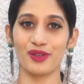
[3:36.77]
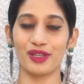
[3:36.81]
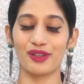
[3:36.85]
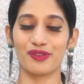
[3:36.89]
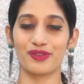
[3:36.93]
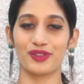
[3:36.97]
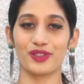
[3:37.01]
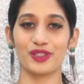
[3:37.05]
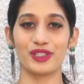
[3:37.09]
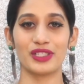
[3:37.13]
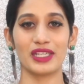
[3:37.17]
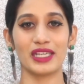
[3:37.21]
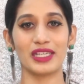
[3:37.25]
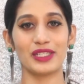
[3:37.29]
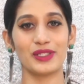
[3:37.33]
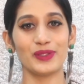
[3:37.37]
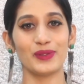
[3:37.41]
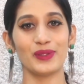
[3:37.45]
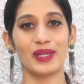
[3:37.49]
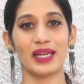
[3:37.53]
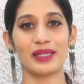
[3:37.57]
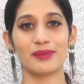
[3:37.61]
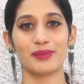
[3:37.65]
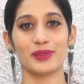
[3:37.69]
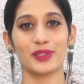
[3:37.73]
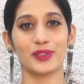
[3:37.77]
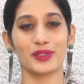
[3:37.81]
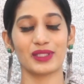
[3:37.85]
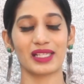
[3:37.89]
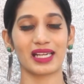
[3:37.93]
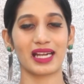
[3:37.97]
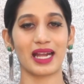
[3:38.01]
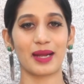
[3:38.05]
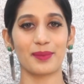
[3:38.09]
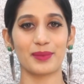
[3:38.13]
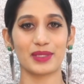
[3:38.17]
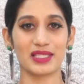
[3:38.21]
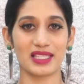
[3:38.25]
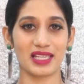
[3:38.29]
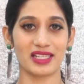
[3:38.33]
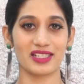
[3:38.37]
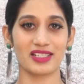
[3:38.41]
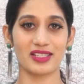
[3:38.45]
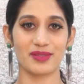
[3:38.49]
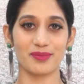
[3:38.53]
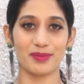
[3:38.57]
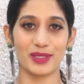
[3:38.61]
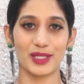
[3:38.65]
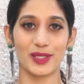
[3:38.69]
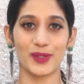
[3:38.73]
If you did, do let me know in the comment
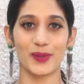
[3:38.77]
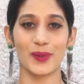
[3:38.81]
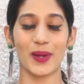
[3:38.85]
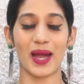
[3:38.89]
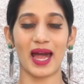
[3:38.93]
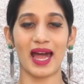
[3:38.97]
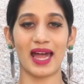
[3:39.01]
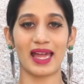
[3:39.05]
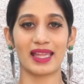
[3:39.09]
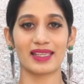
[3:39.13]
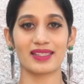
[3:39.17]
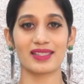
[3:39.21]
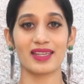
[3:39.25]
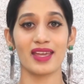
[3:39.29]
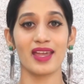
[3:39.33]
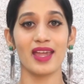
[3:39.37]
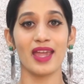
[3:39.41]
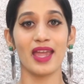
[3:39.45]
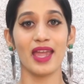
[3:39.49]
section below, and